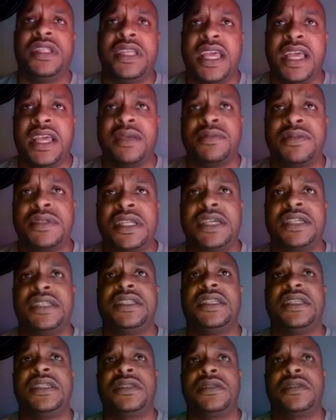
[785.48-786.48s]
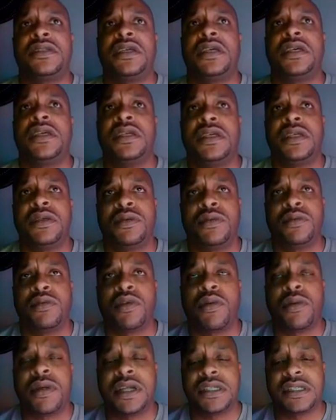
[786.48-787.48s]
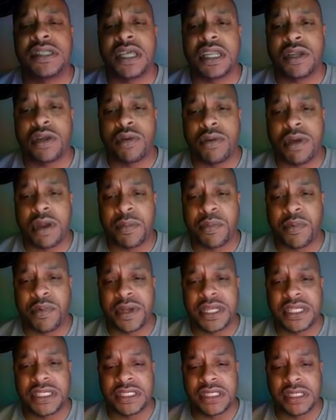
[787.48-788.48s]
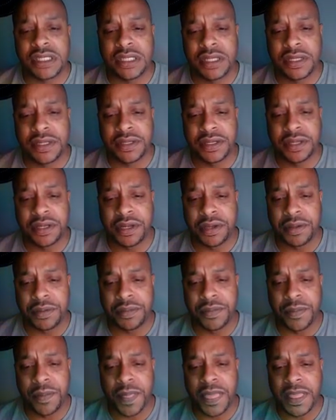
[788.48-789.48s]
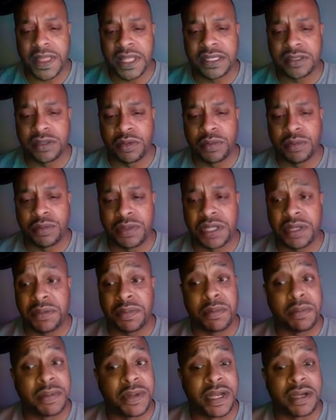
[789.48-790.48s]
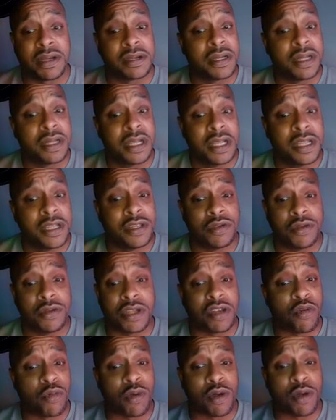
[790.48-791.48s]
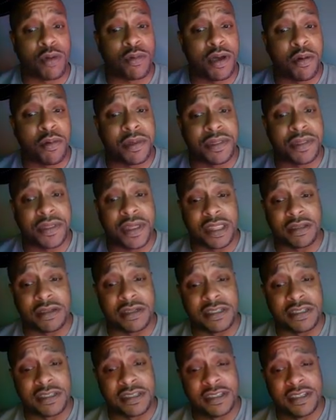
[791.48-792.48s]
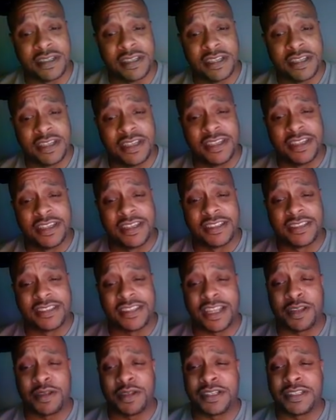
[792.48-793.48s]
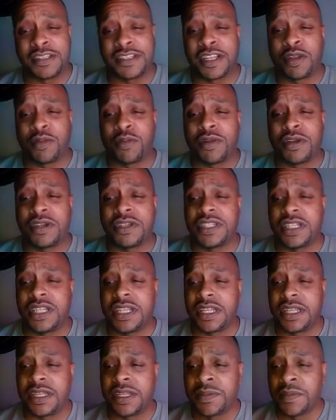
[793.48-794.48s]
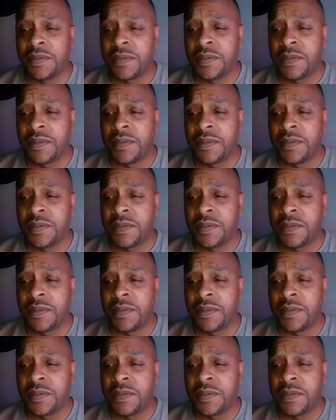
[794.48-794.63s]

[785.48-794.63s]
Games like this requires a lot of cooperation, you know, so get prepared. You have to work well with others. It's not the worst thing.